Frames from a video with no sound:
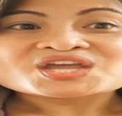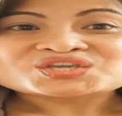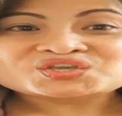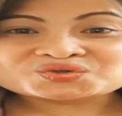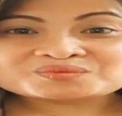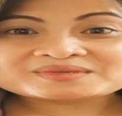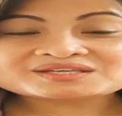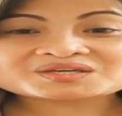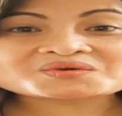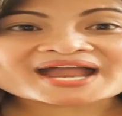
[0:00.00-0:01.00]
human
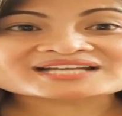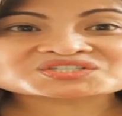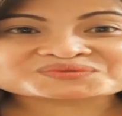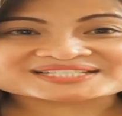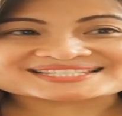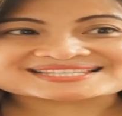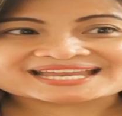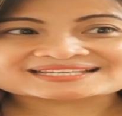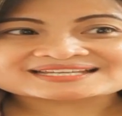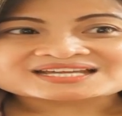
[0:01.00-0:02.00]

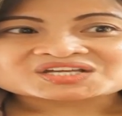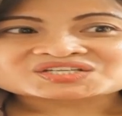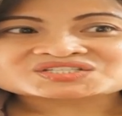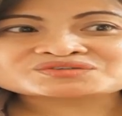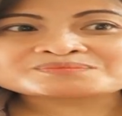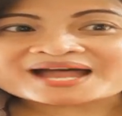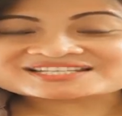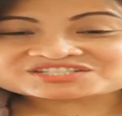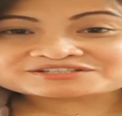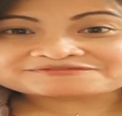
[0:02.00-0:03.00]
characteristic to
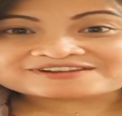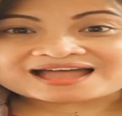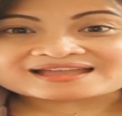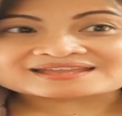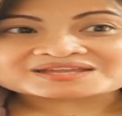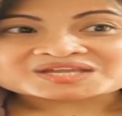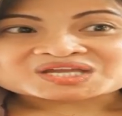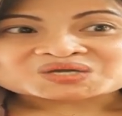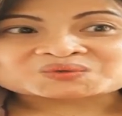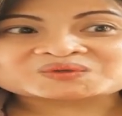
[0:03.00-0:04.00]
butterfly,
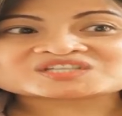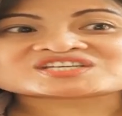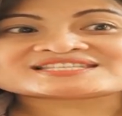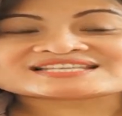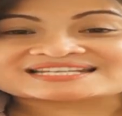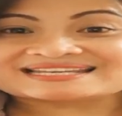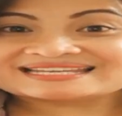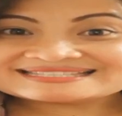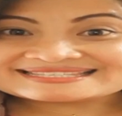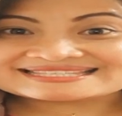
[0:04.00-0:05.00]
which is an
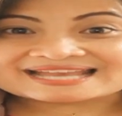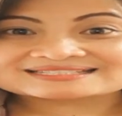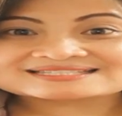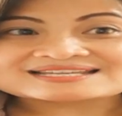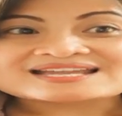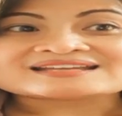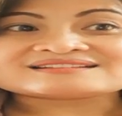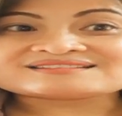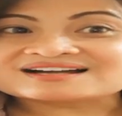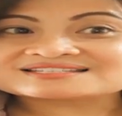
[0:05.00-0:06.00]
insect,
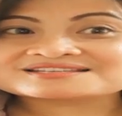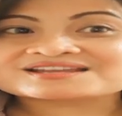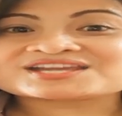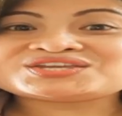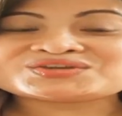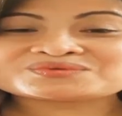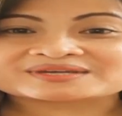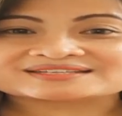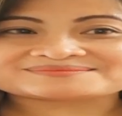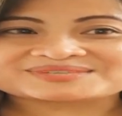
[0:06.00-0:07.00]
not a
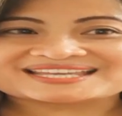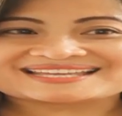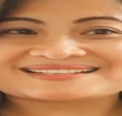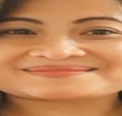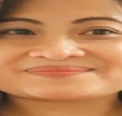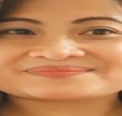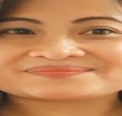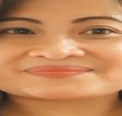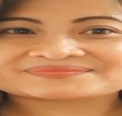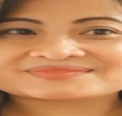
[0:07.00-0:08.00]
human being.
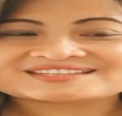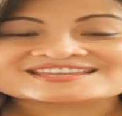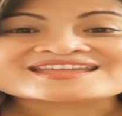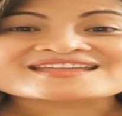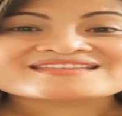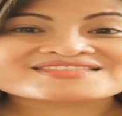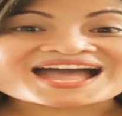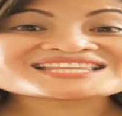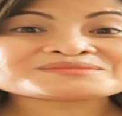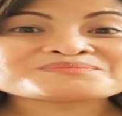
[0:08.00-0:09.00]

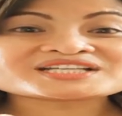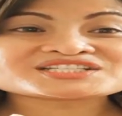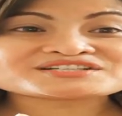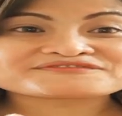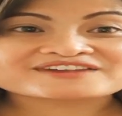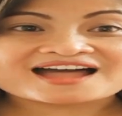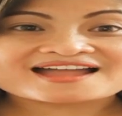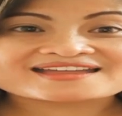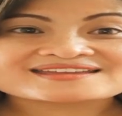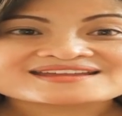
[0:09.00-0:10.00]
That
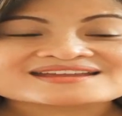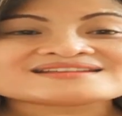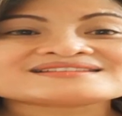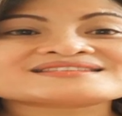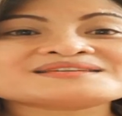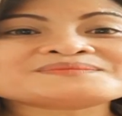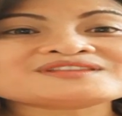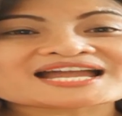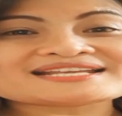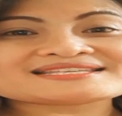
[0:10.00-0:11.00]
butterfly
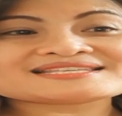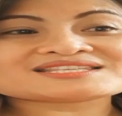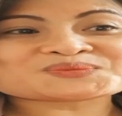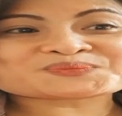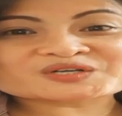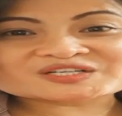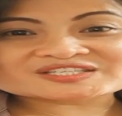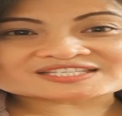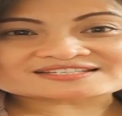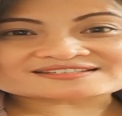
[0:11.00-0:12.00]
symbolizes a person,